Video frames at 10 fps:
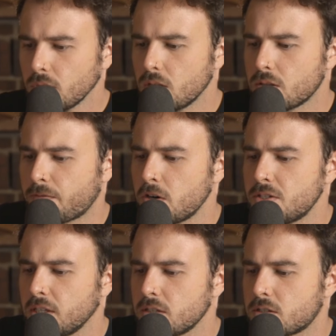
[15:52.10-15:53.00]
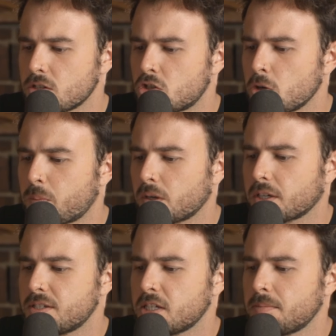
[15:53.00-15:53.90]
The first thing is this Jupiter
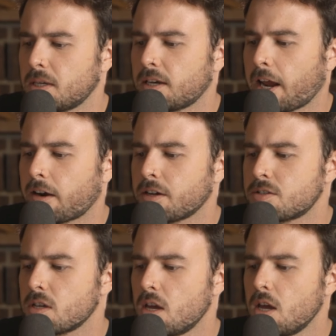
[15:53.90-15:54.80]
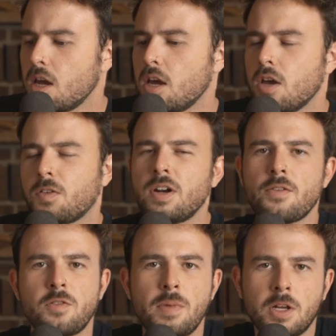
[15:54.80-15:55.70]
Kazemi in Aries. If you're
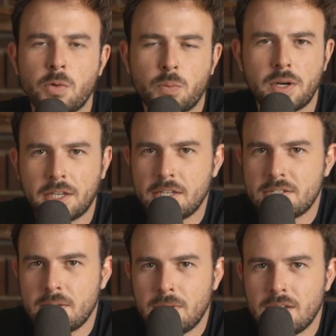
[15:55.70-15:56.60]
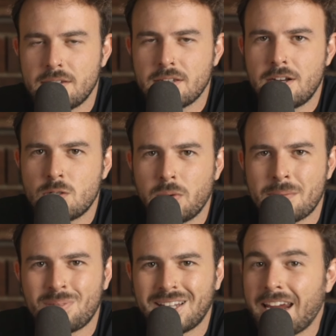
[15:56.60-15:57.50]
not familiar with what a Cazimi is, it is when a
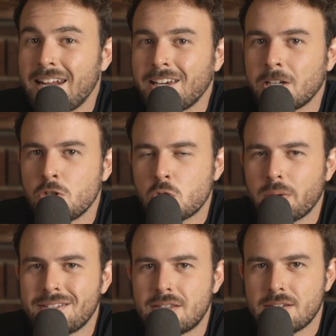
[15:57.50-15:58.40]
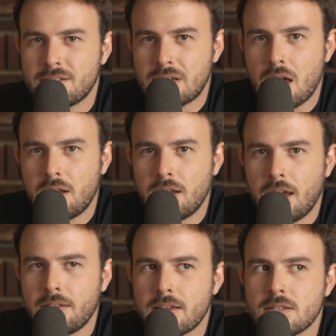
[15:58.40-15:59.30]
planet conjoins the sun,
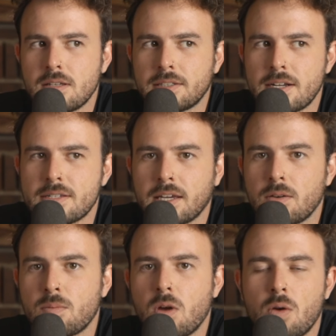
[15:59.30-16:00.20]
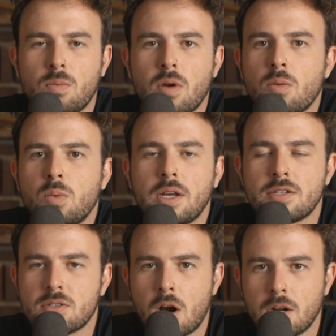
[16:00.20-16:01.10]
and that's looked at as like a, a, a
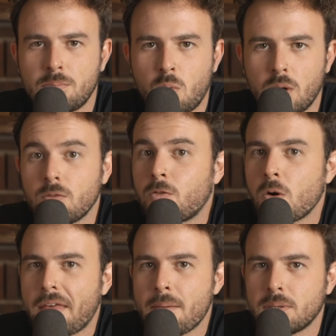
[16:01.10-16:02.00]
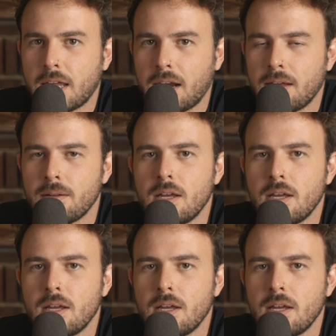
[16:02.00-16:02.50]
restarting point for that planet.